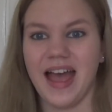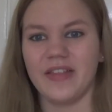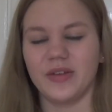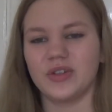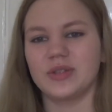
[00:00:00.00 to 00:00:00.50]
And
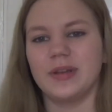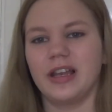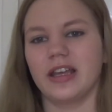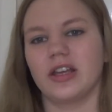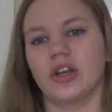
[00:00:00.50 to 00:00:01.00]
there would just be
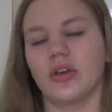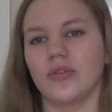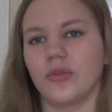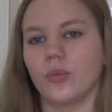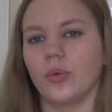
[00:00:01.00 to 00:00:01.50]
like
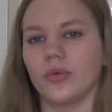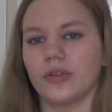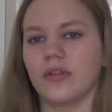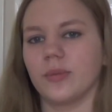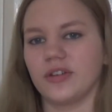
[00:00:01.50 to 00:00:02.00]
clothes on the walls
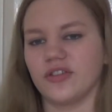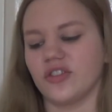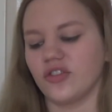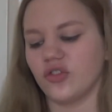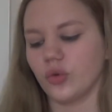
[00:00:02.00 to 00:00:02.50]
and there would be just
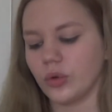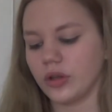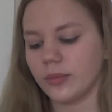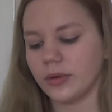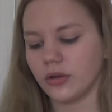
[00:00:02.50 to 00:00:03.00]
a stool
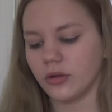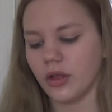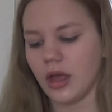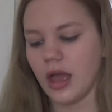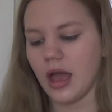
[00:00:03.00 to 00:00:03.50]
in the middle
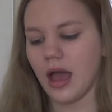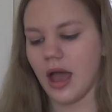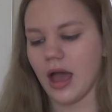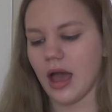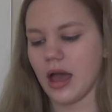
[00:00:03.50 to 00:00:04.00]

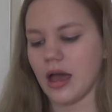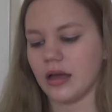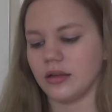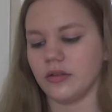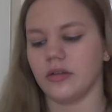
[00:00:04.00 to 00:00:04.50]

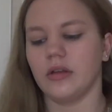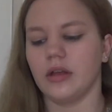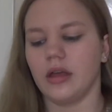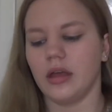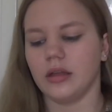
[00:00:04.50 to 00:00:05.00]
and
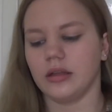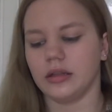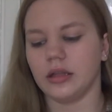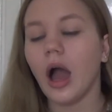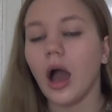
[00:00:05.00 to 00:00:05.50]

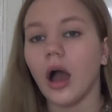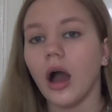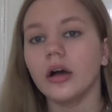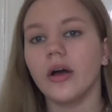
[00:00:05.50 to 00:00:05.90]
yeah.